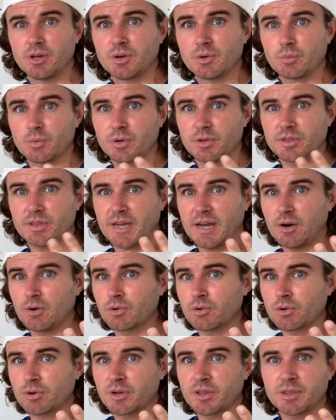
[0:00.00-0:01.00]
with
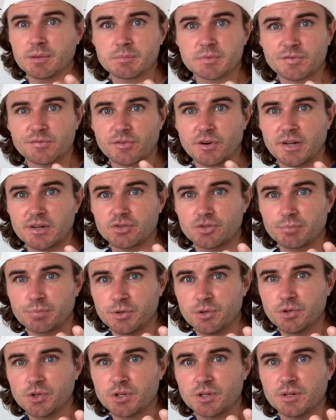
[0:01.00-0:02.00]
algorithms for
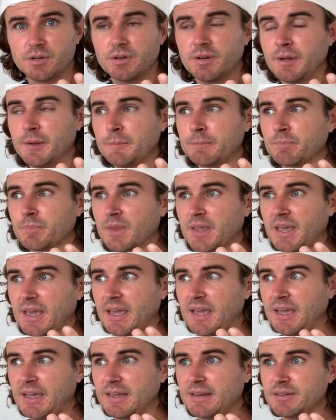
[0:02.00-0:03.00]
attribution
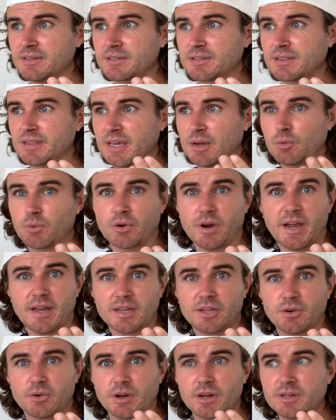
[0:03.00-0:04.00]
and that were
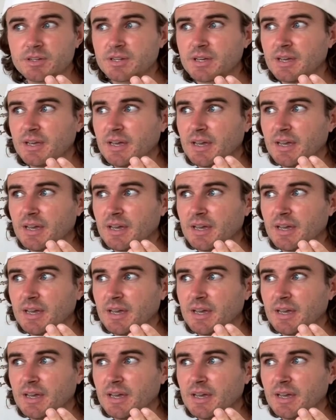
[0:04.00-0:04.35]
accurate.